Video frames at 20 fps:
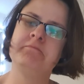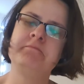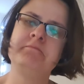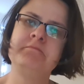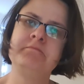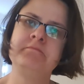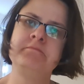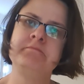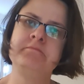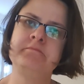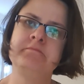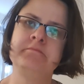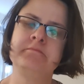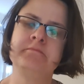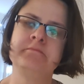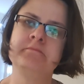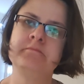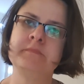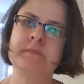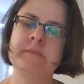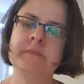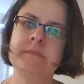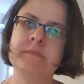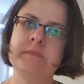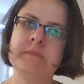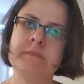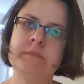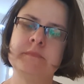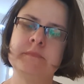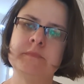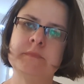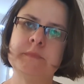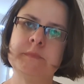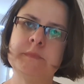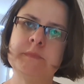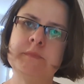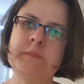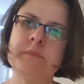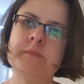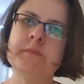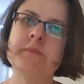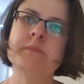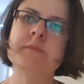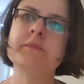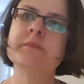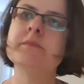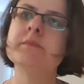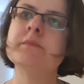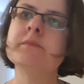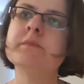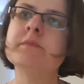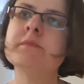[no speech]